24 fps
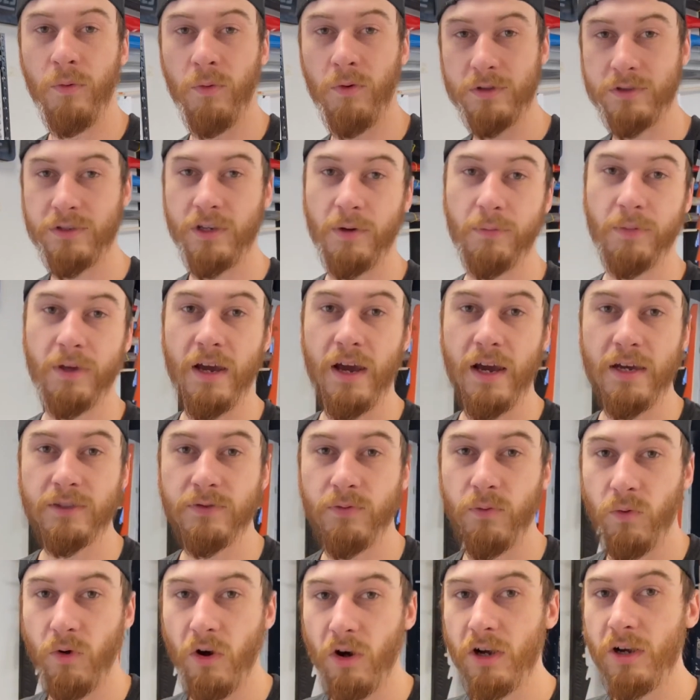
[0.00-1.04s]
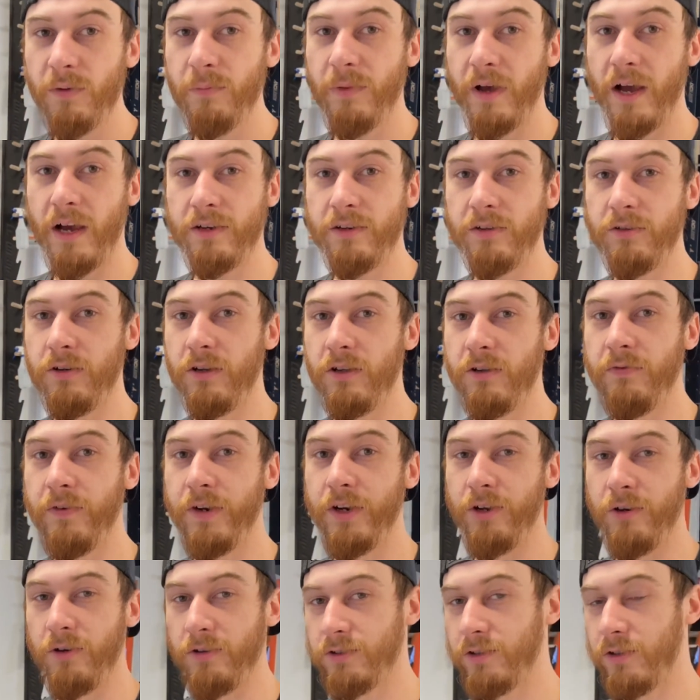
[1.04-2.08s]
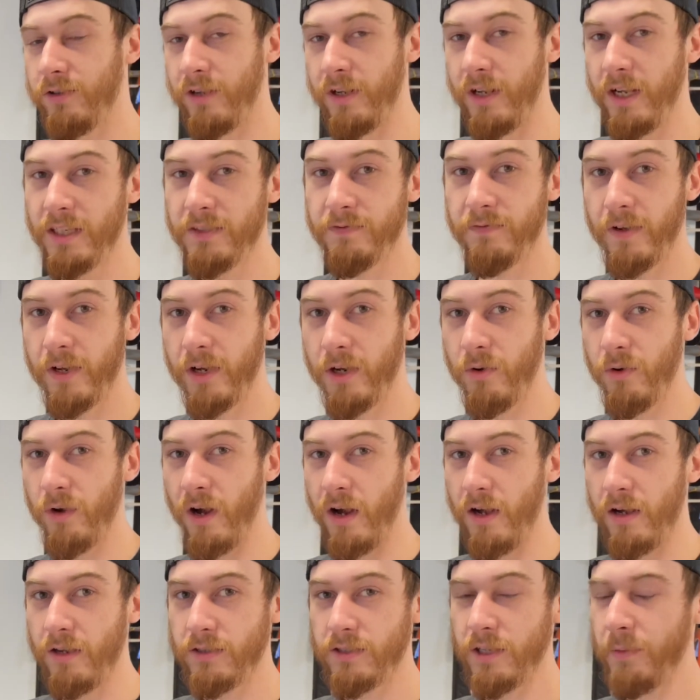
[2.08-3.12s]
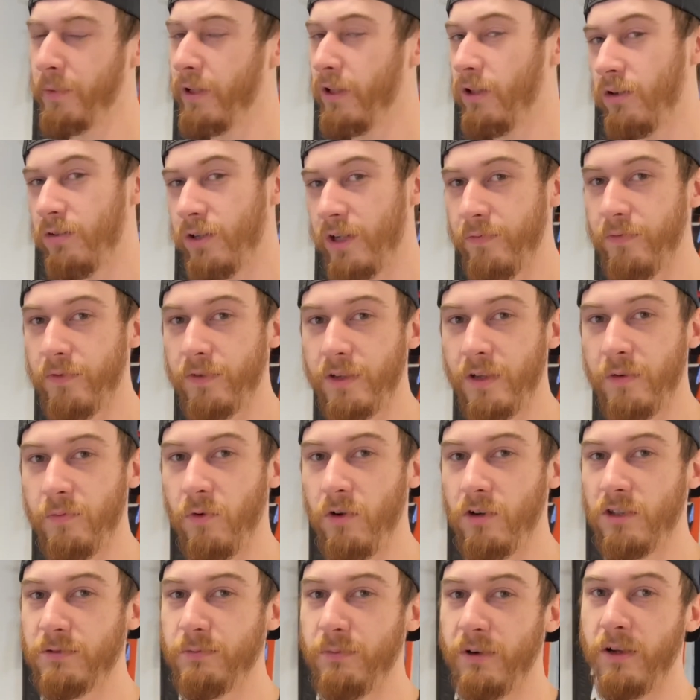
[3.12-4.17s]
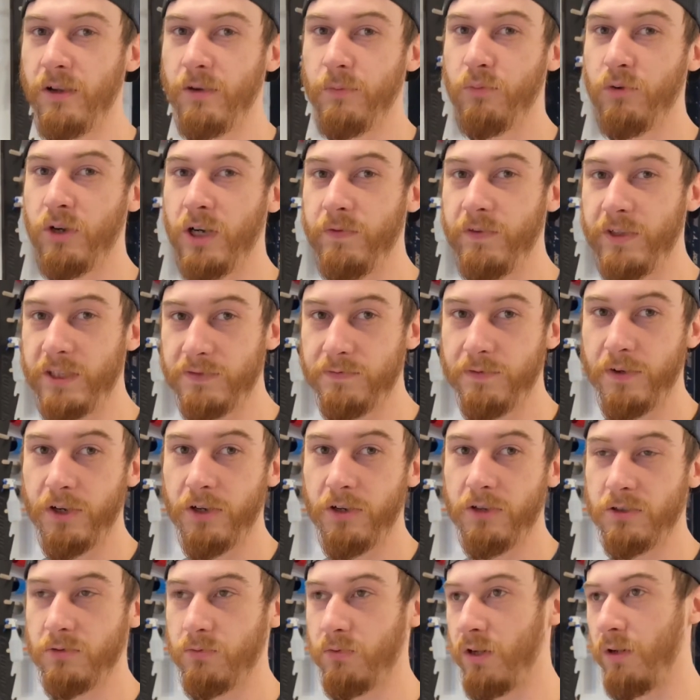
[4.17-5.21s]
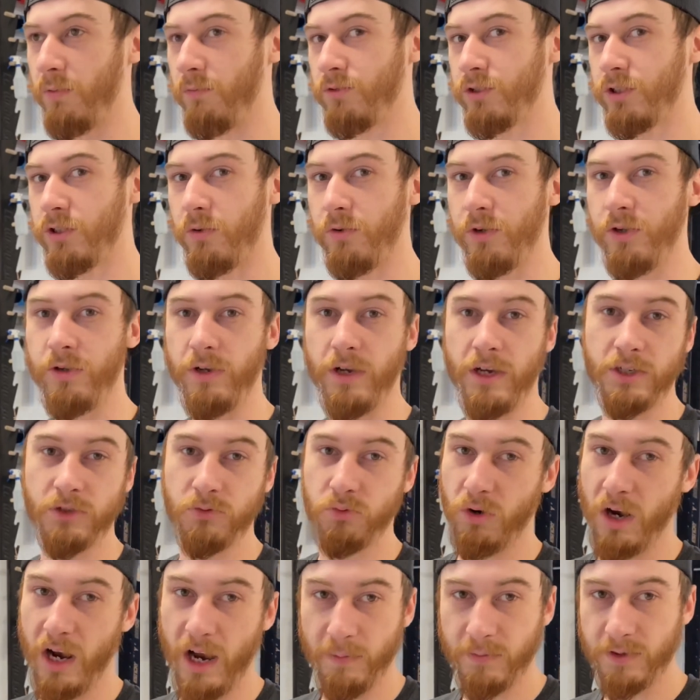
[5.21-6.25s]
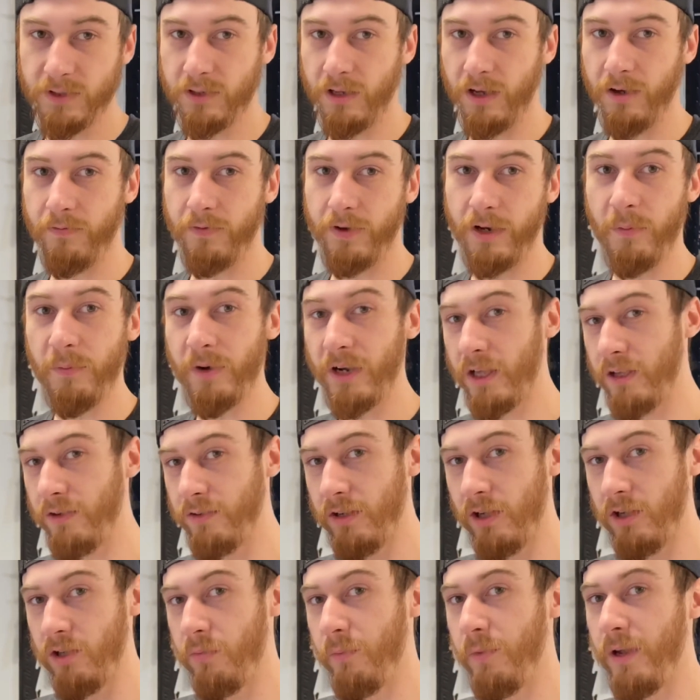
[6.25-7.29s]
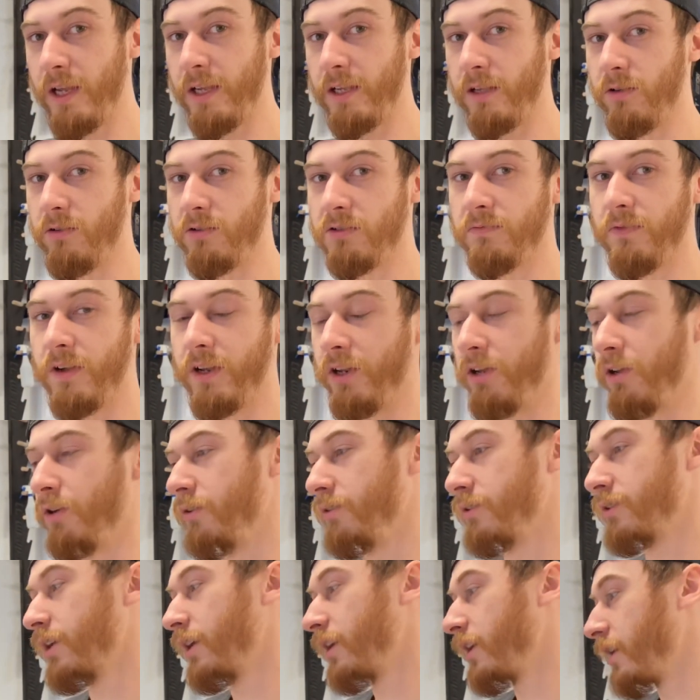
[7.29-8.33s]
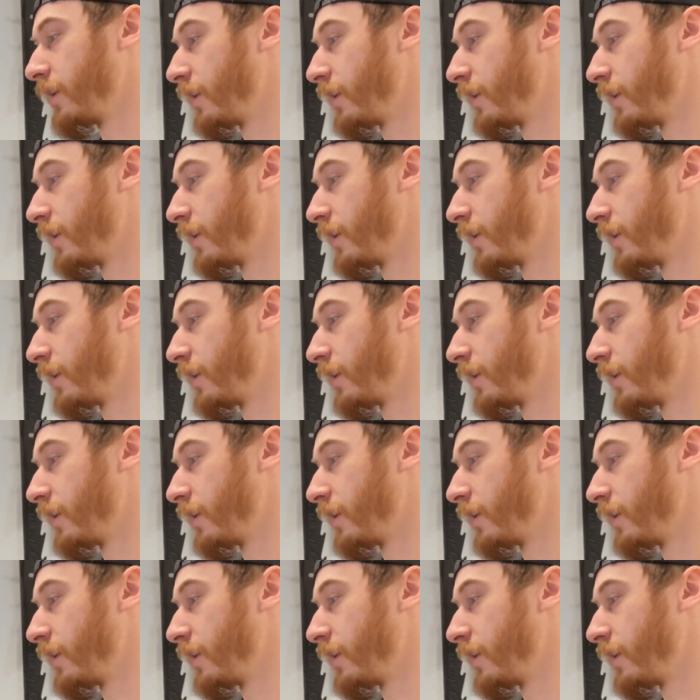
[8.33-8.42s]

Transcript: What's up guys, welcome back to another video. So today's video is gonna be a little different than most of my previous videos where I'm showing you guys wrap stuff, and I'm gonna continue making those videos.